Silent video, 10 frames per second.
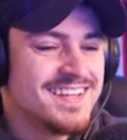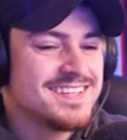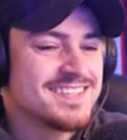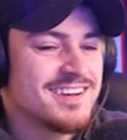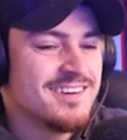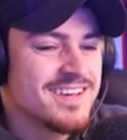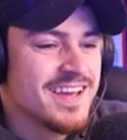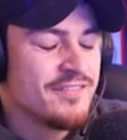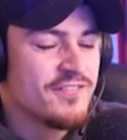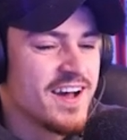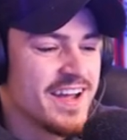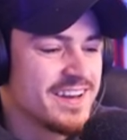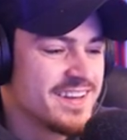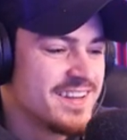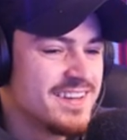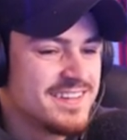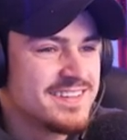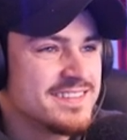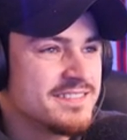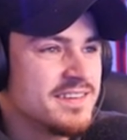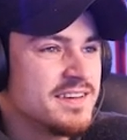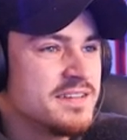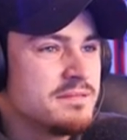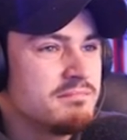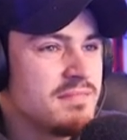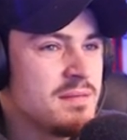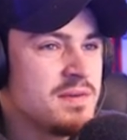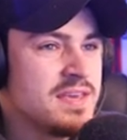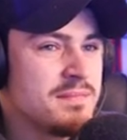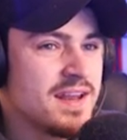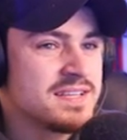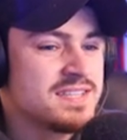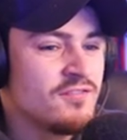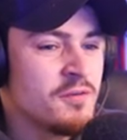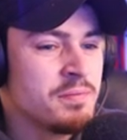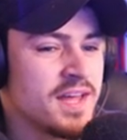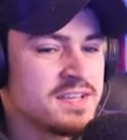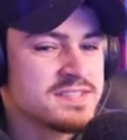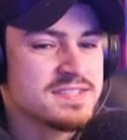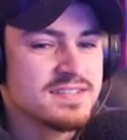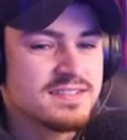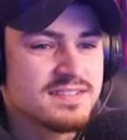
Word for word: He's like, okay, fine. Maybe he meant a different place?